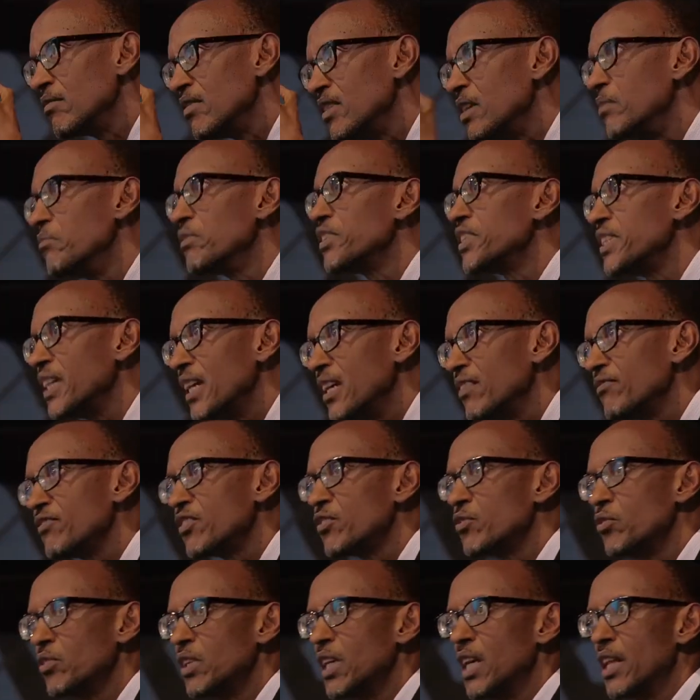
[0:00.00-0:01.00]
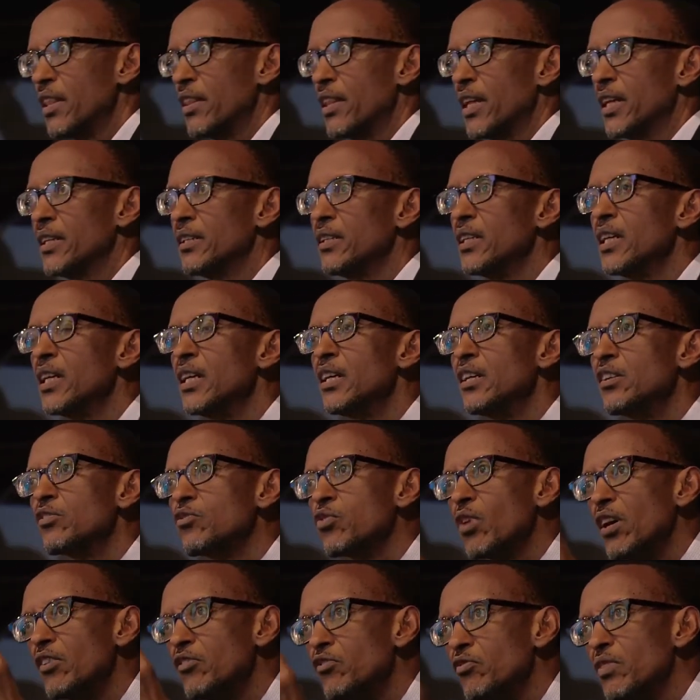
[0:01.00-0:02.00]
themselves together
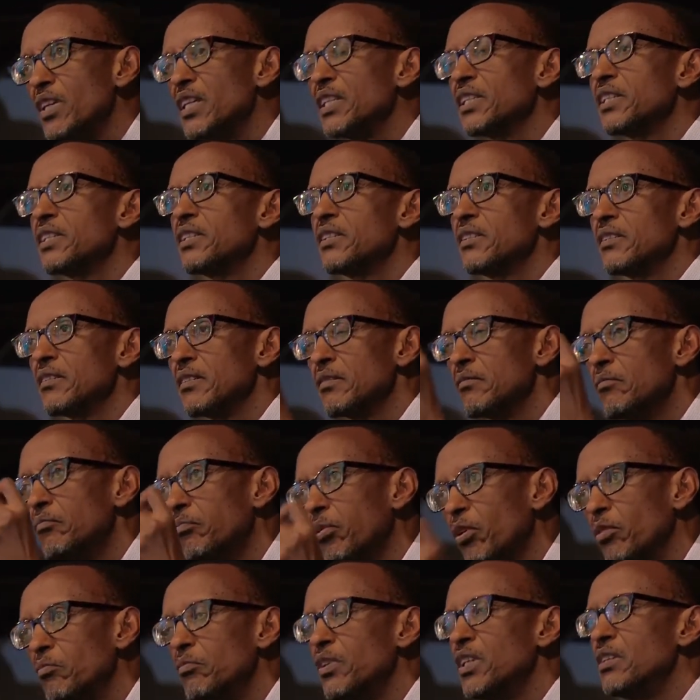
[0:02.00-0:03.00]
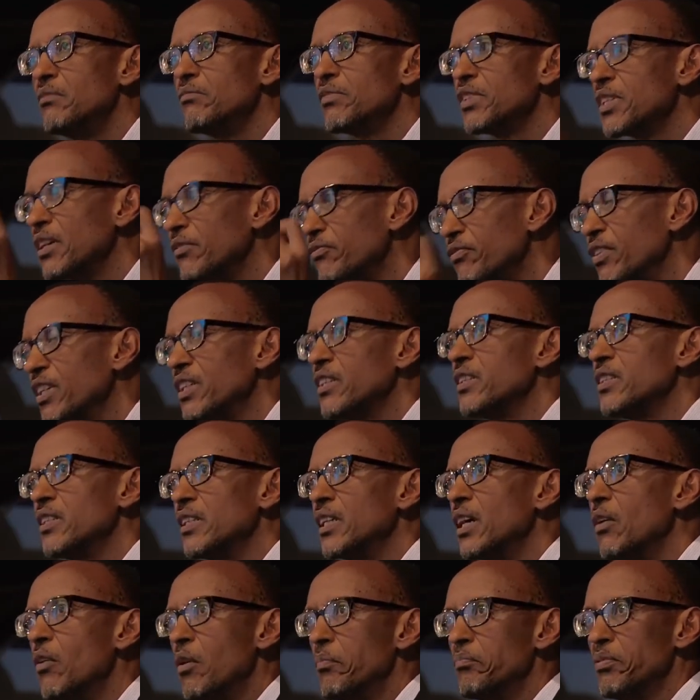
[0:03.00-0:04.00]
to address problems
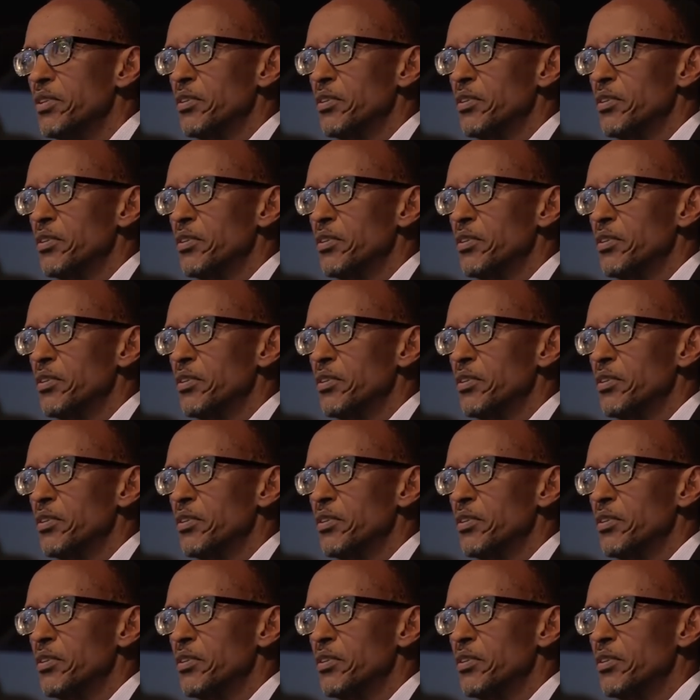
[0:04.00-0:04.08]
affecting our